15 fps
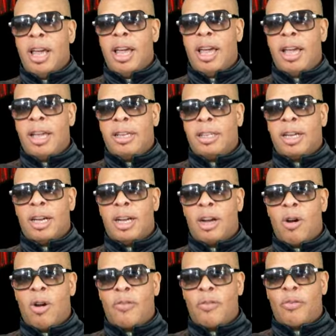and
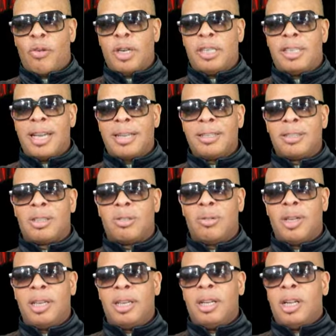uh, off of 42nd
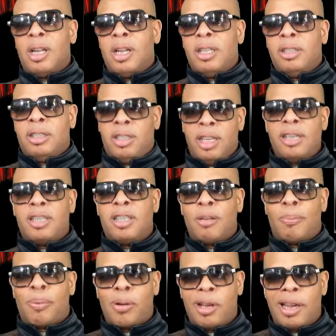Street just
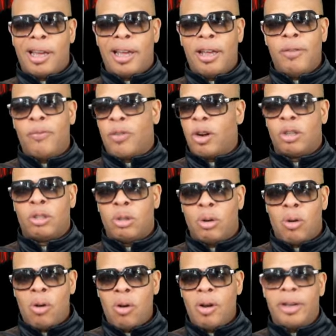to play
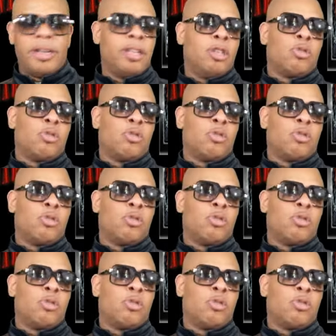Virtual On.